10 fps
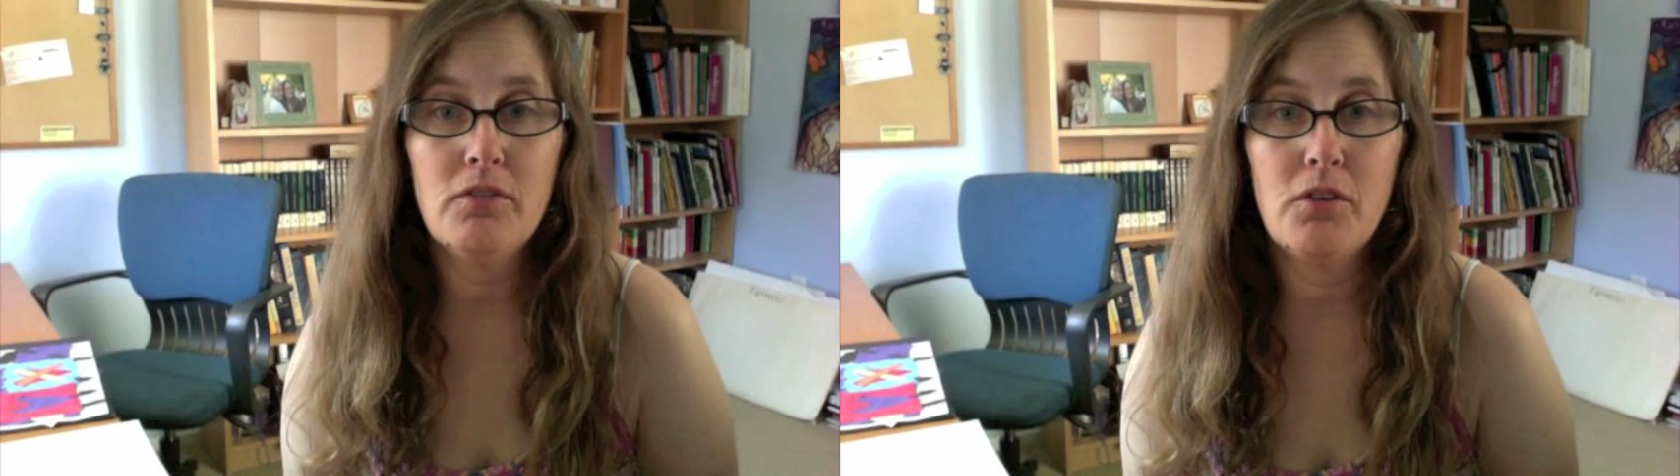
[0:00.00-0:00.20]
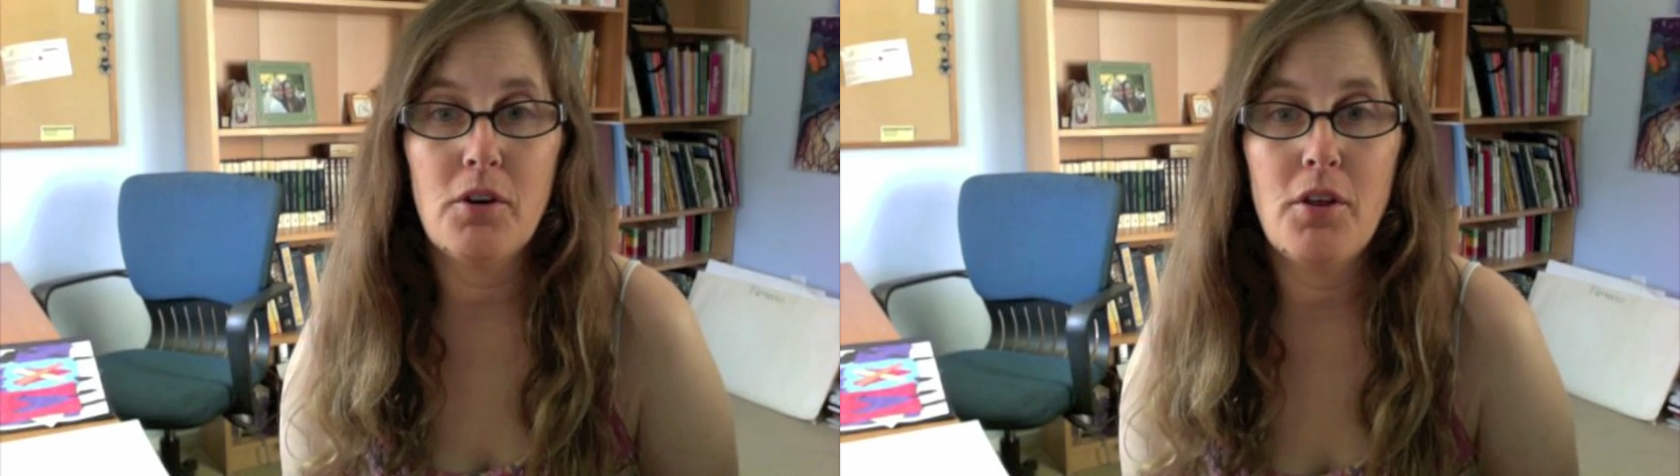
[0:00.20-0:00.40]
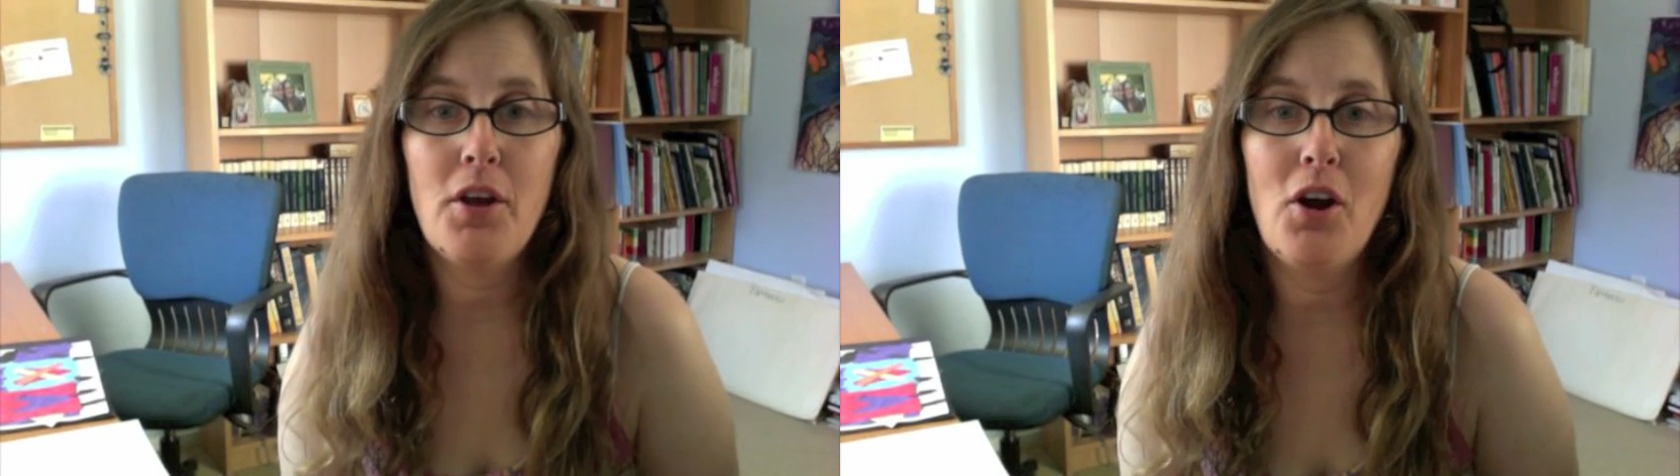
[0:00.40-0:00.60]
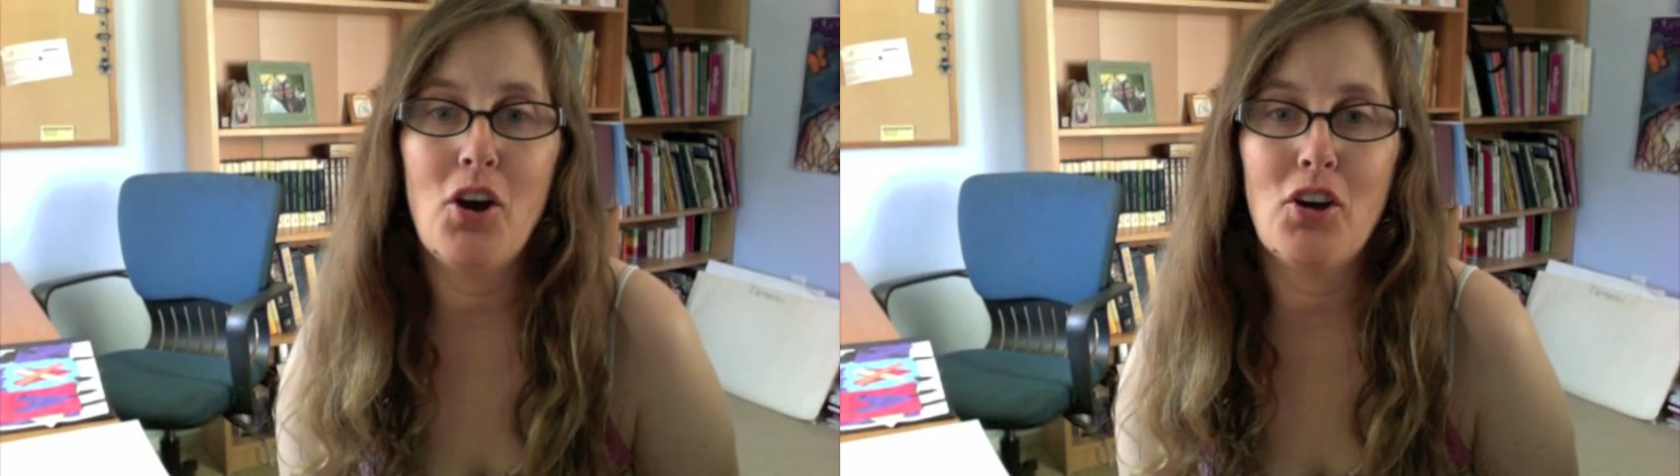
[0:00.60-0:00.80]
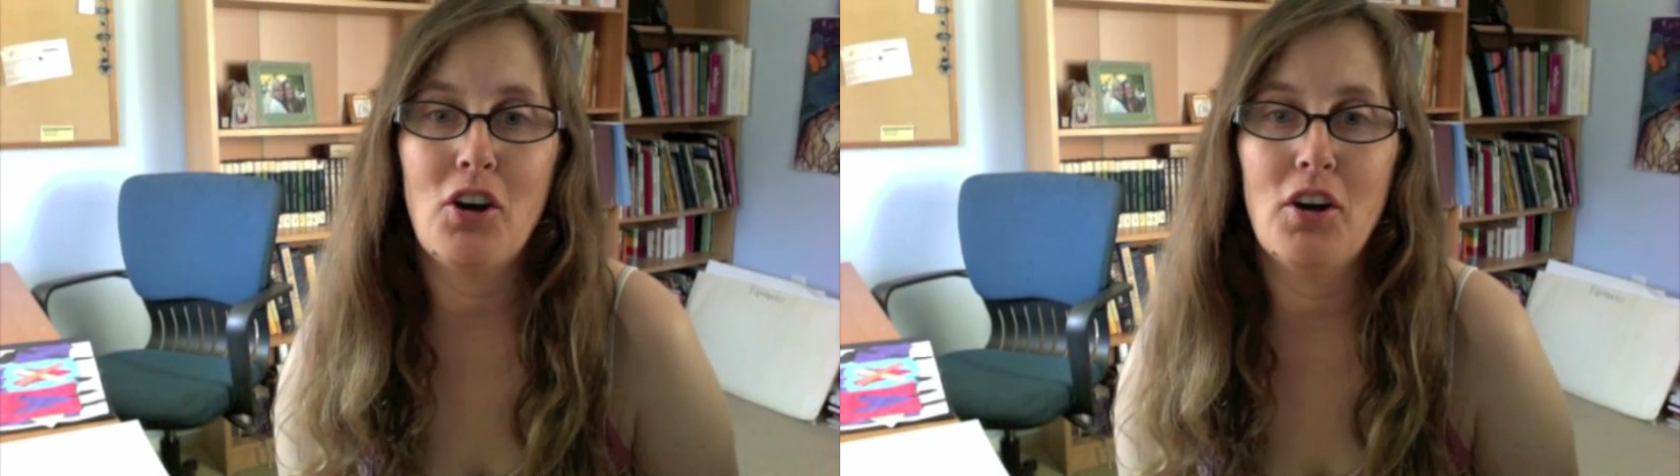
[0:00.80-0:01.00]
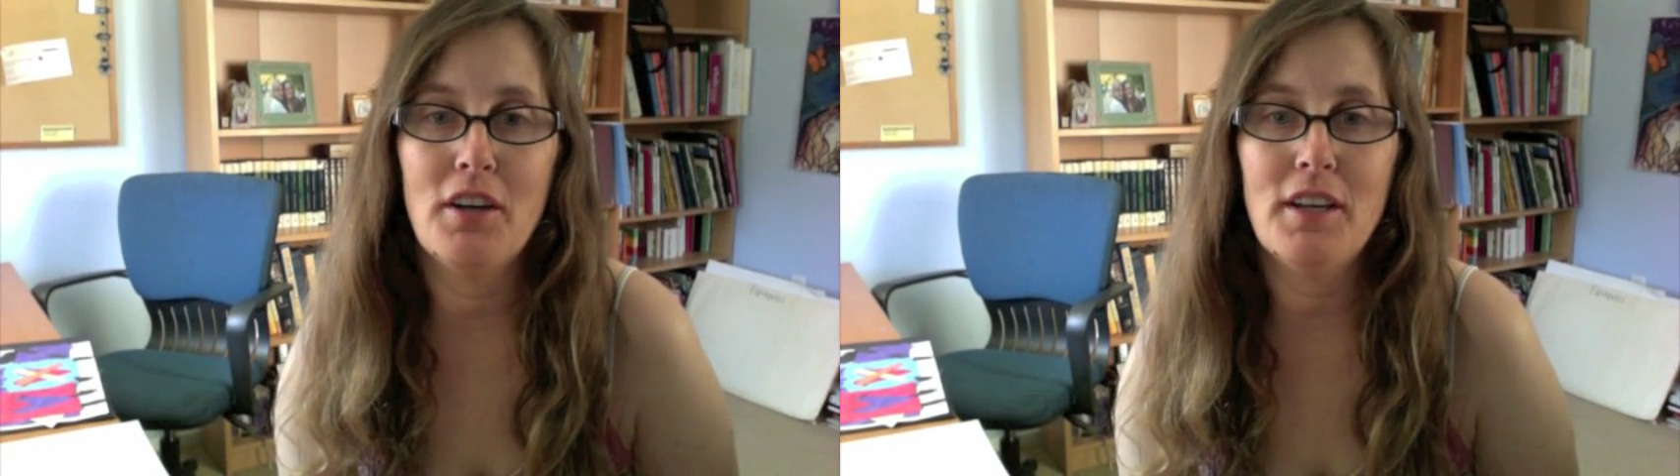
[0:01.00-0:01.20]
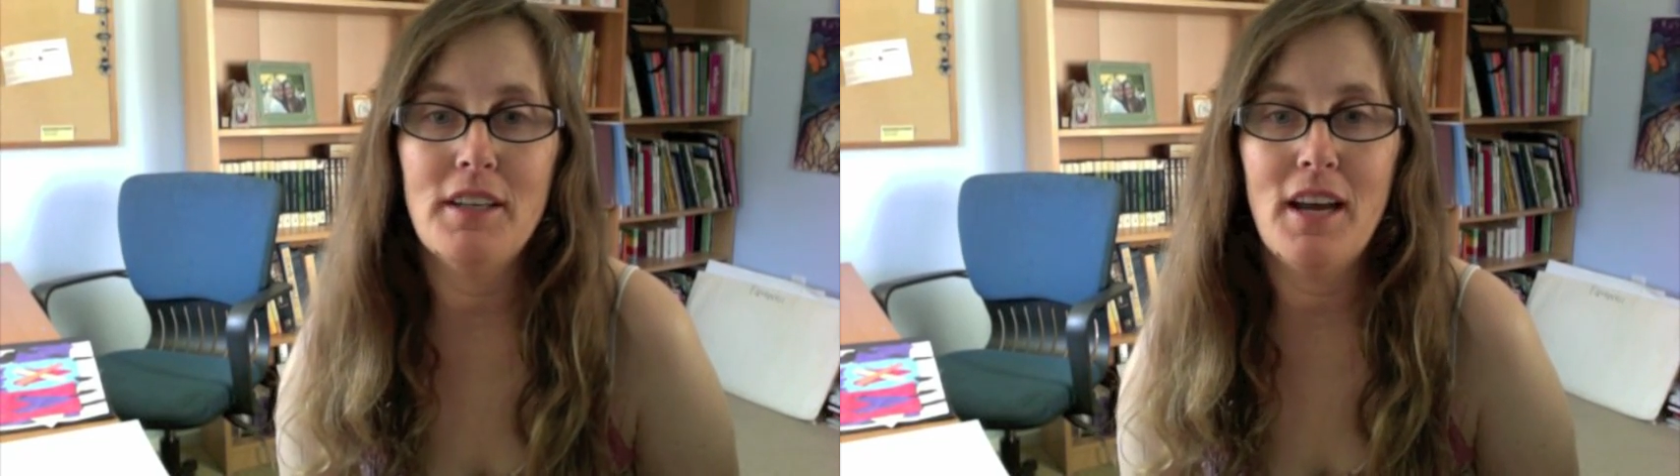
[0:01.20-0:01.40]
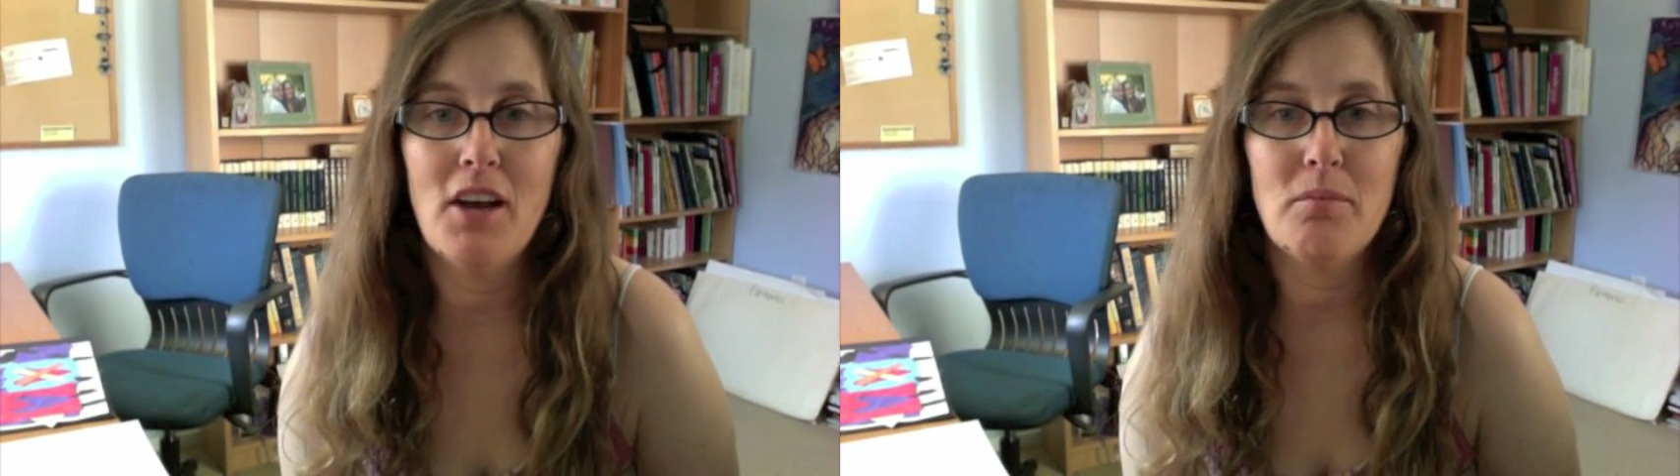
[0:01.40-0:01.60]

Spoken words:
for the Art Garden.